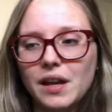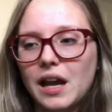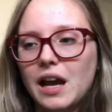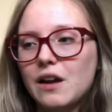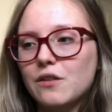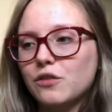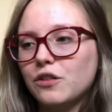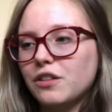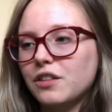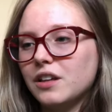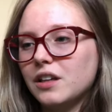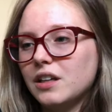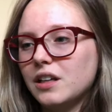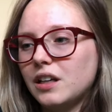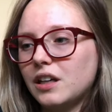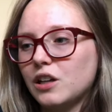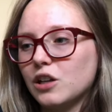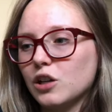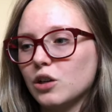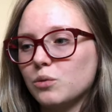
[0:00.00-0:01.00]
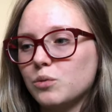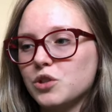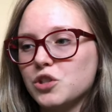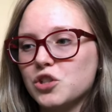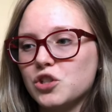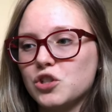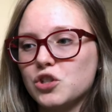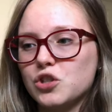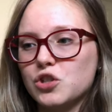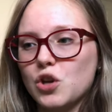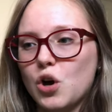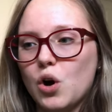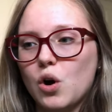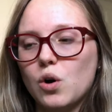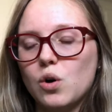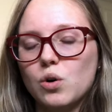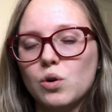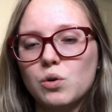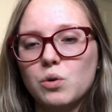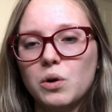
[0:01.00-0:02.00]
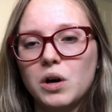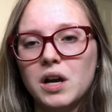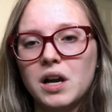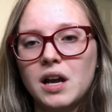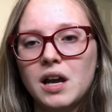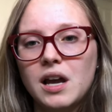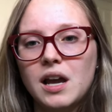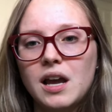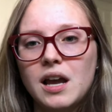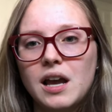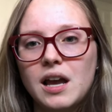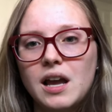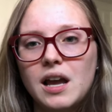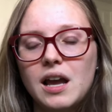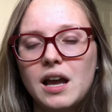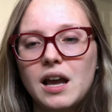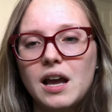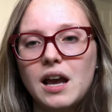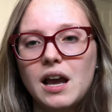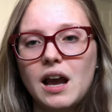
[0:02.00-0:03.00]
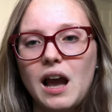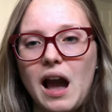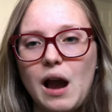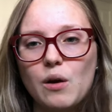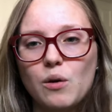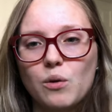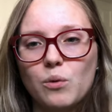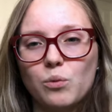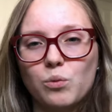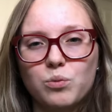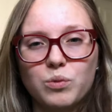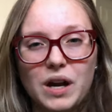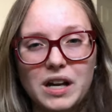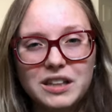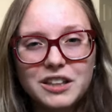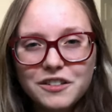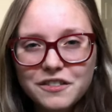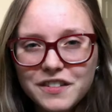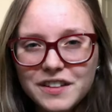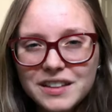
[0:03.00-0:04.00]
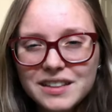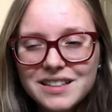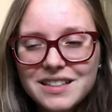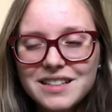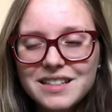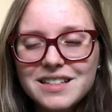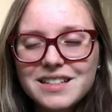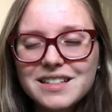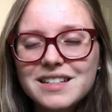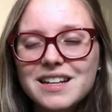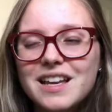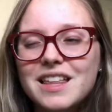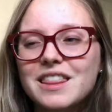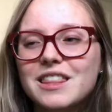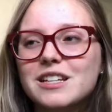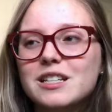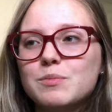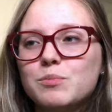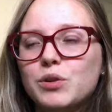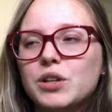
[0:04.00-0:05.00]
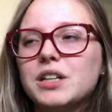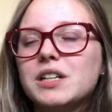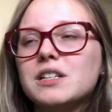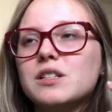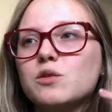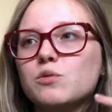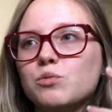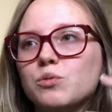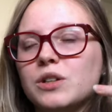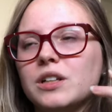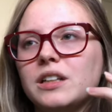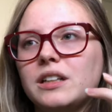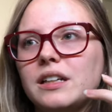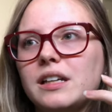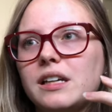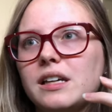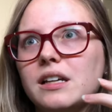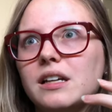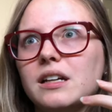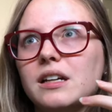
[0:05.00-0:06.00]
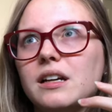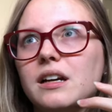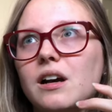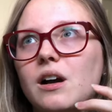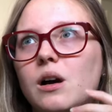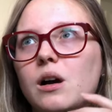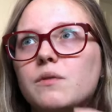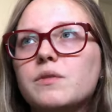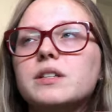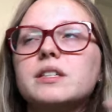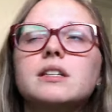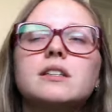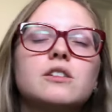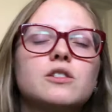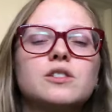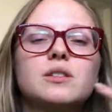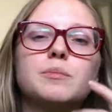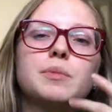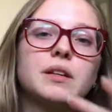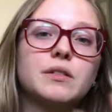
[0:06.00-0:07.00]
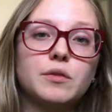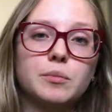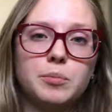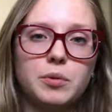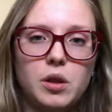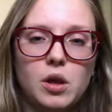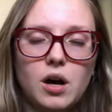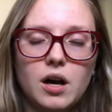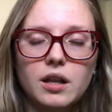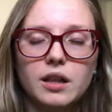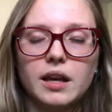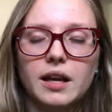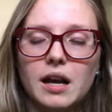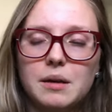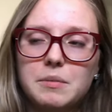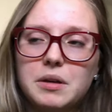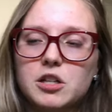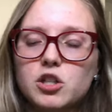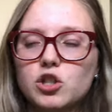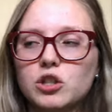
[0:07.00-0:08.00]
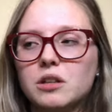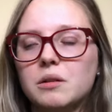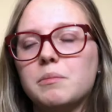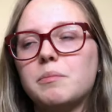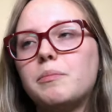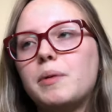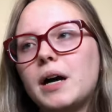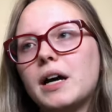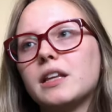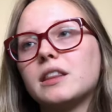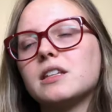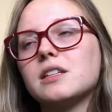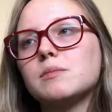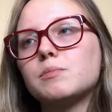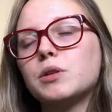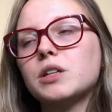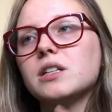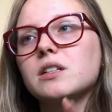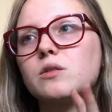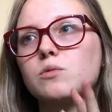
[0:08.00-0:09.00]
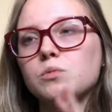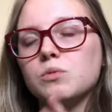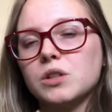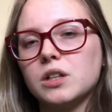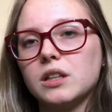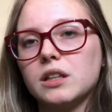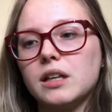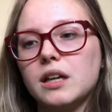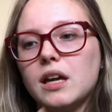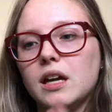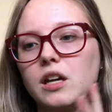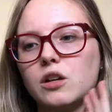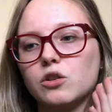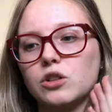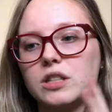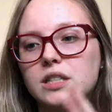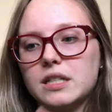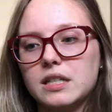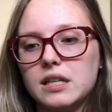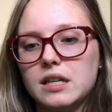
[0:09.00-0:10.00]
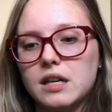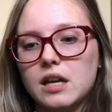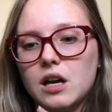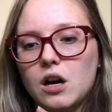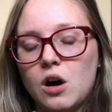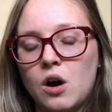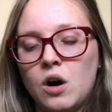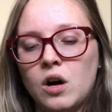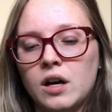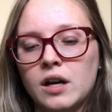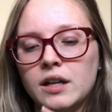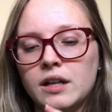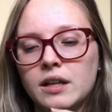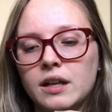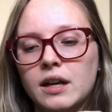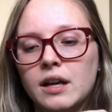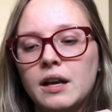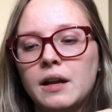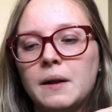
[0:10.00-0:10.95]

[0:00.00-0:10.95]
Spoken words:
Everything in here was so relevant. This book is really, obviously there's a bit of a plot like I mentioned, but this book is really a critique on